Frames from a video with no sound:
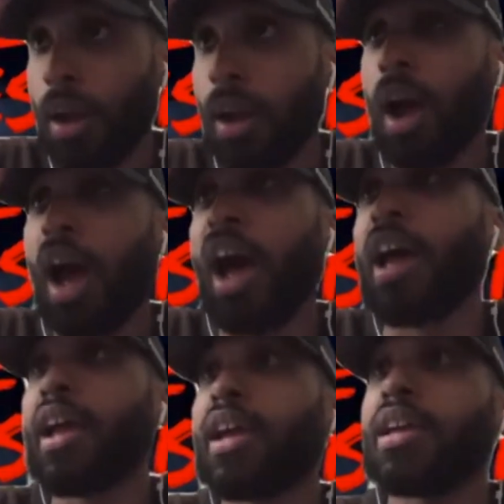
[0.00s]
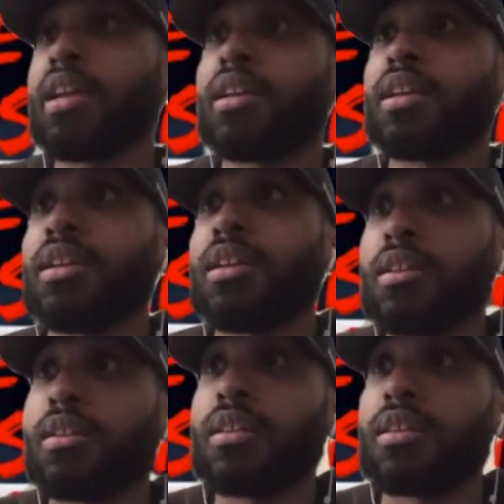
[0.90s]
I
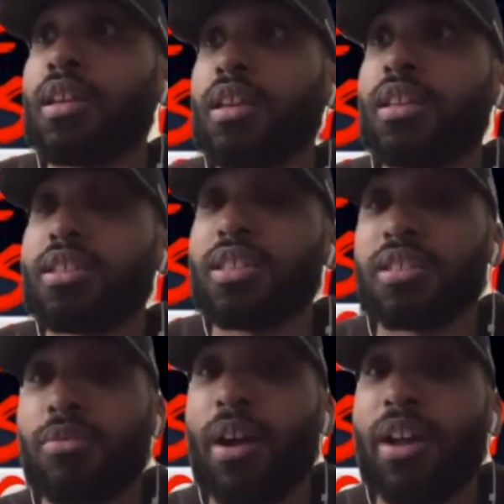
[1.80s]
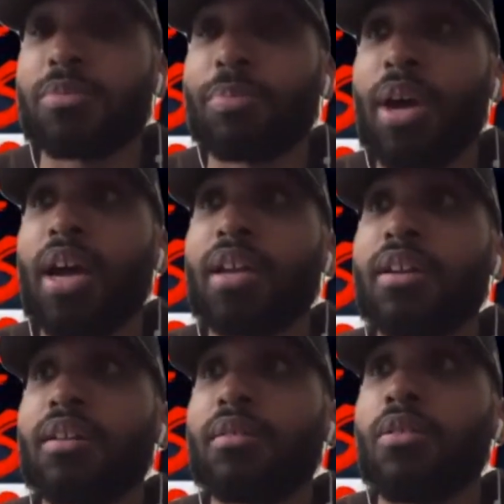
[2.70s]
think this is the right spot
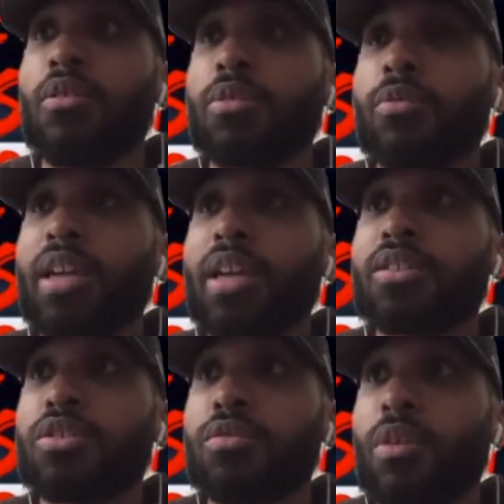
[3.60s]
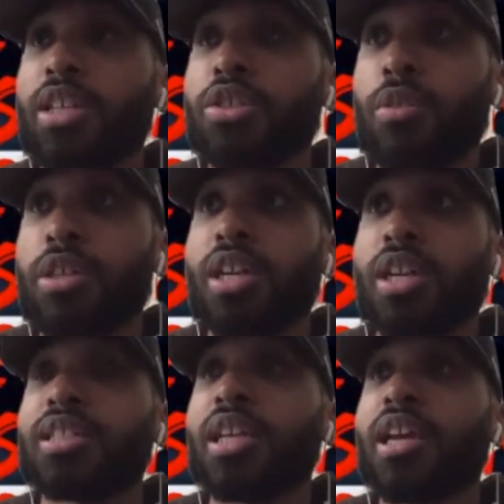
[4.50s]
or the right the right choice, should
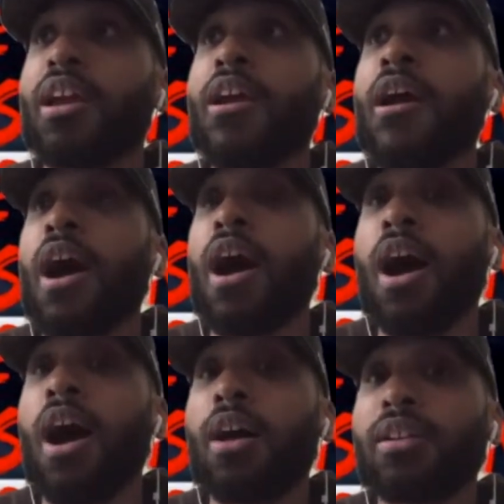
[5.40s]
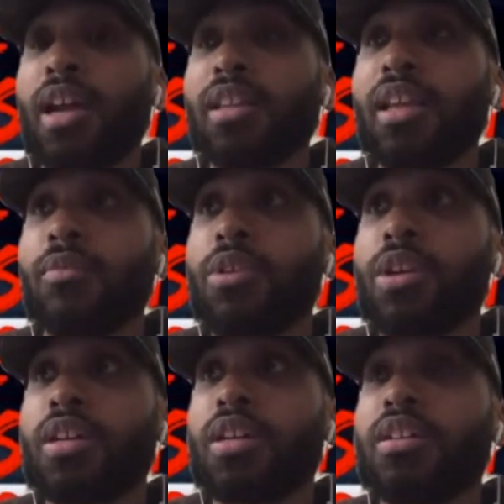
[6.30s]
I say? Uh, not that
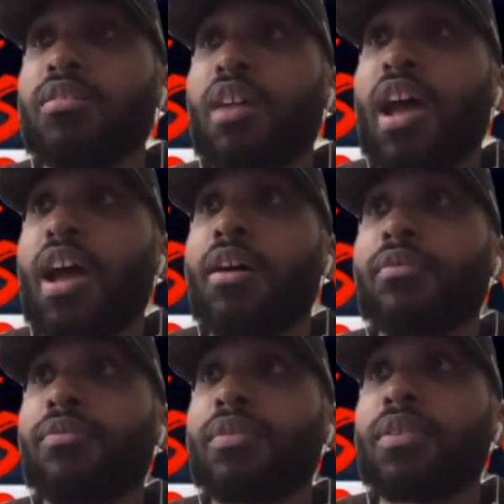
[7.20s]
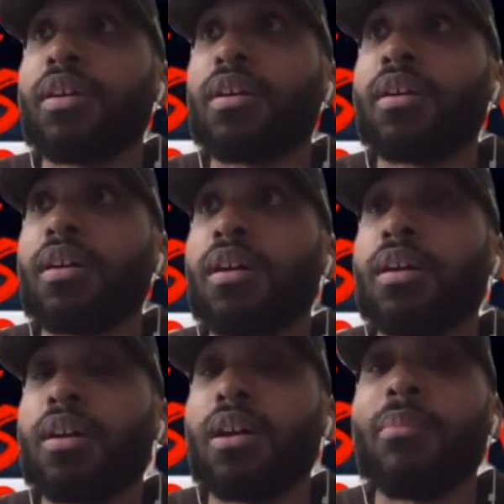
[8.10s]
Rhea couldn't have
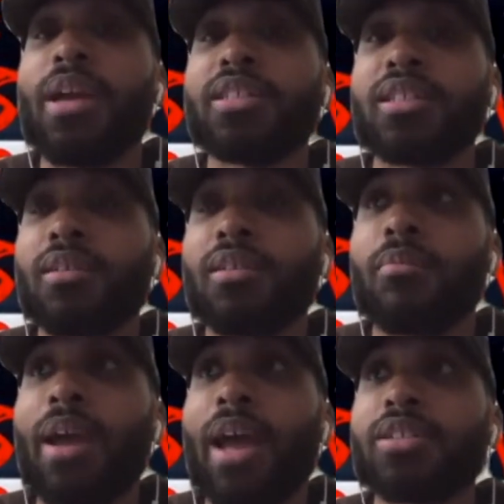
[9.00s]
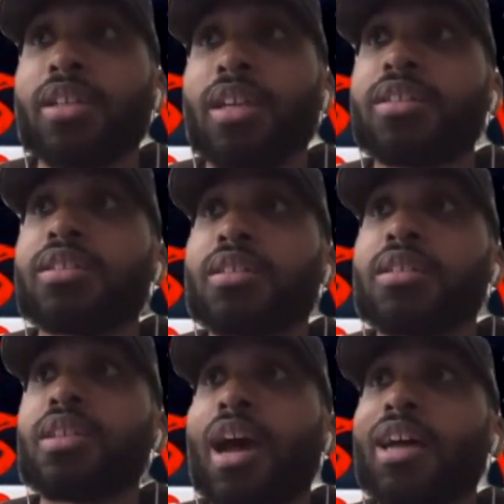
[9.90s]
an amazing match against
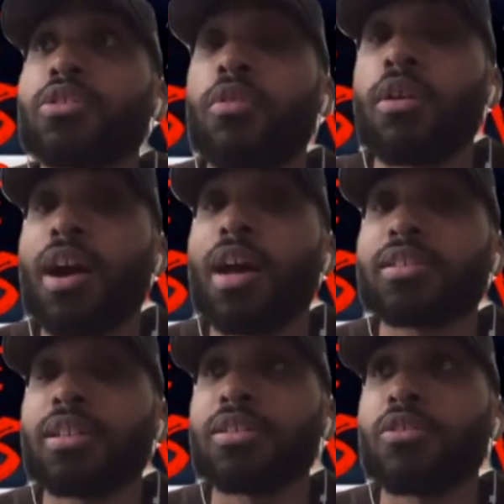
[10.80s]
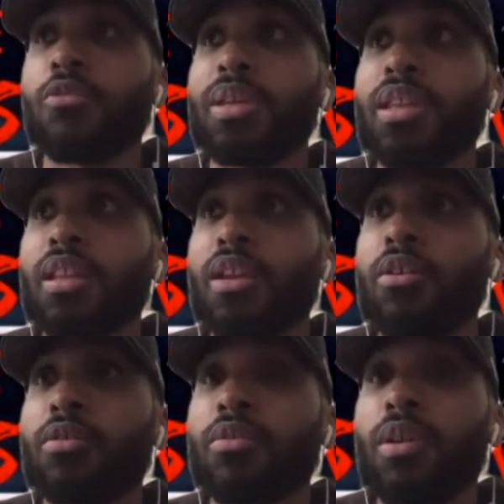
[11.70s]
Sasha or Asuka, assuming that
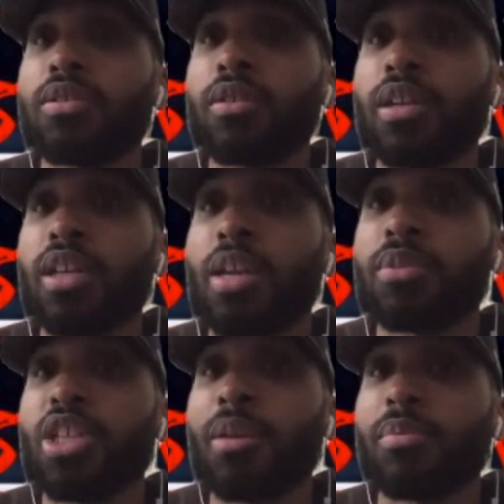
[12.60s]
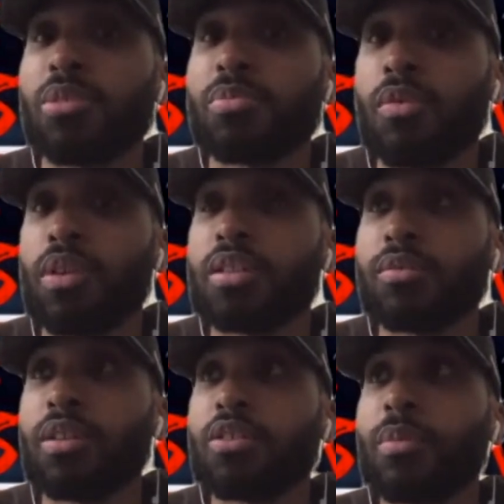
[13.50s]
they're the ones who are going to keep the championship going into
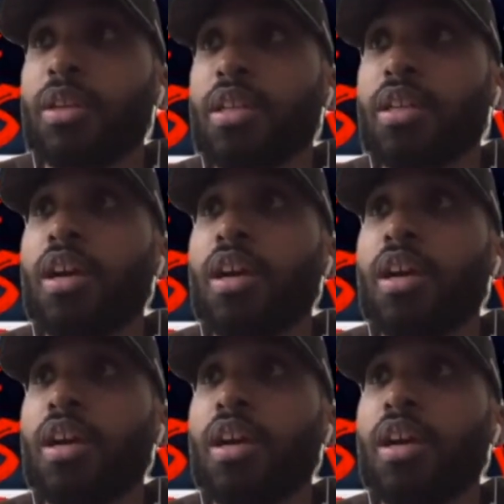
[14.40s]
WrestleMania.